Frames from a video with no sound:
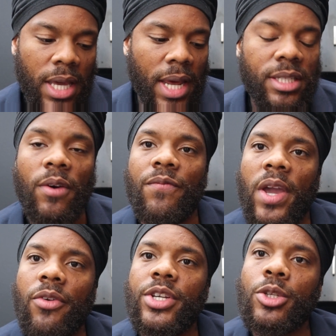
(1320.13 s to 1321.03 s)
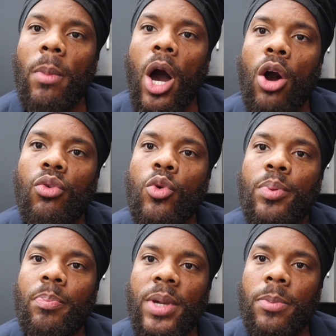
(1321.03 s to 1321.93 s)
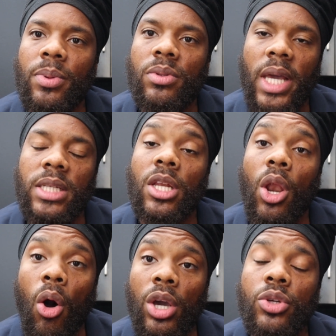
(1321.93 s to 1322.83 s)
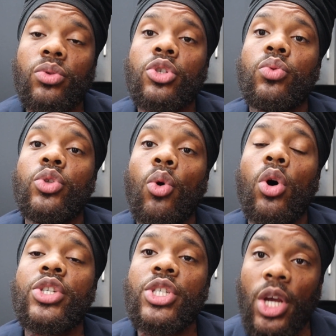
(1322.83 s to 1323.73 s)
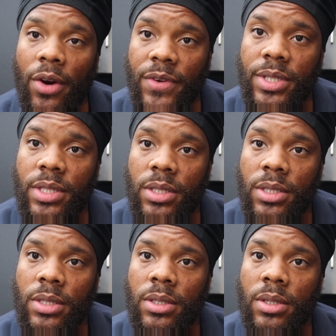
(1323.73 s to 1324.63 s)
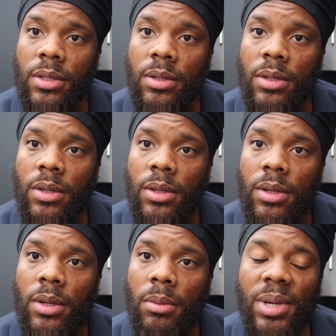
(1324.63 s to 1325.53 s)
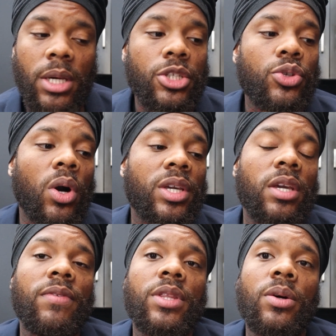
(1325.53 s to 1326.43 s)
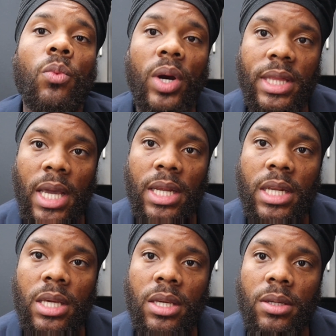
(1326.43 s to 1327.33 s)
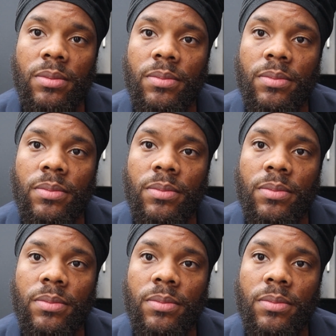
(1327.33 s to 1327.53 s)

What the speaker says: and that's a very small group of people that's loyal to your services because you are giving them what they need.